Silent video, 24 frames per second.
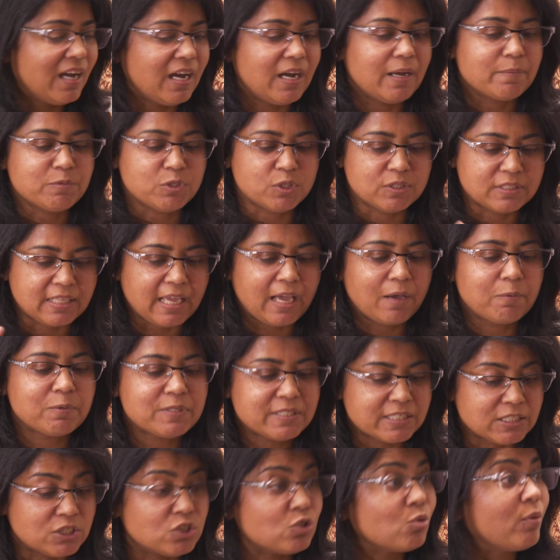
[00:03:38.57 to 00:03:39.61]
Um, so, that
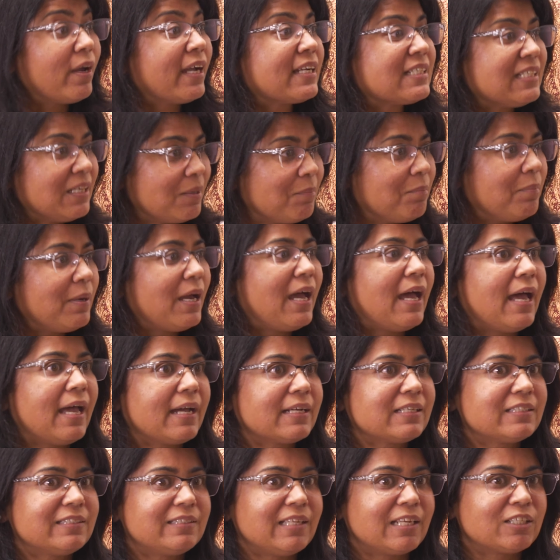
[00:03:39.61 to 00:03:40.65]
was a direct
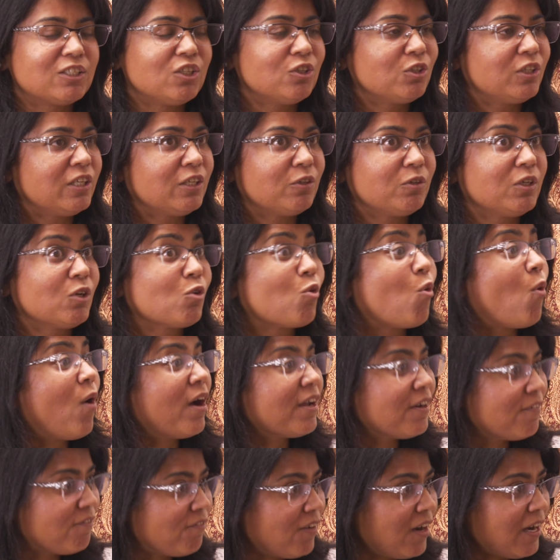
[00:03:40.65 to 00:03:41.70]
impact that you can
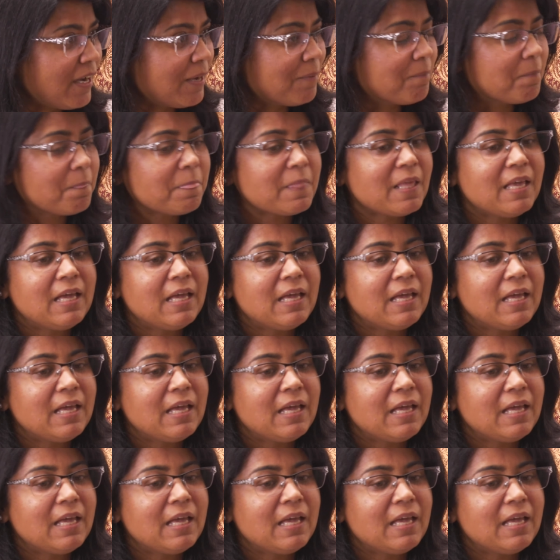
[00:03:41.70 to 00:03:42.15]
quantify.